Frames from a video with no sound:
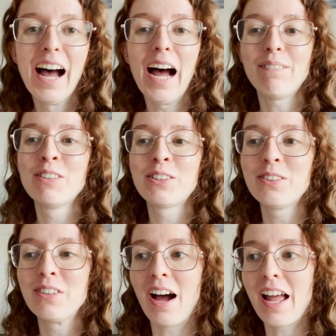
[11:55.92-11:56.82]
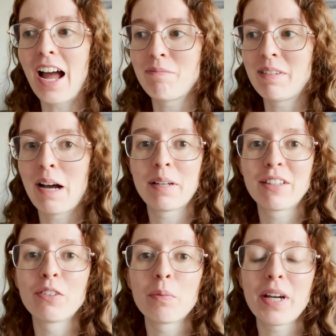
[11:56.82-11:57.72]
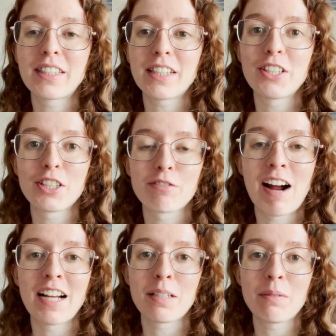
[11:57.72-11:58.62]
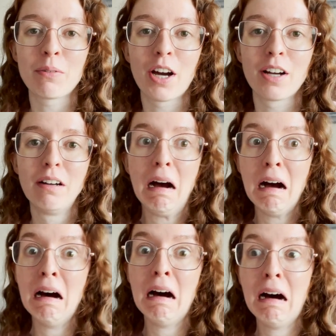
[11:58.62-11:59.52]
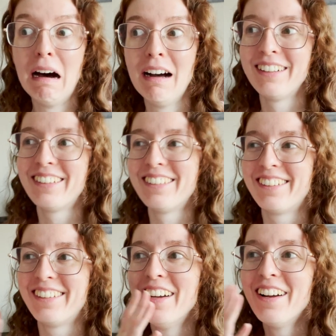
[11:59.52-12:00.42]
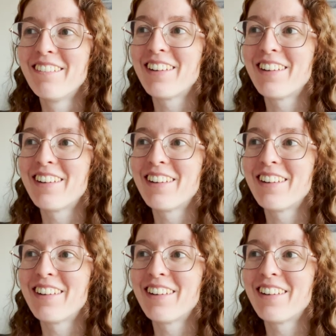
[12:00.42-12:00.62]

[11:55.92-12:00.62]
happened all night, have been happening for weeks. I just randomly will go, but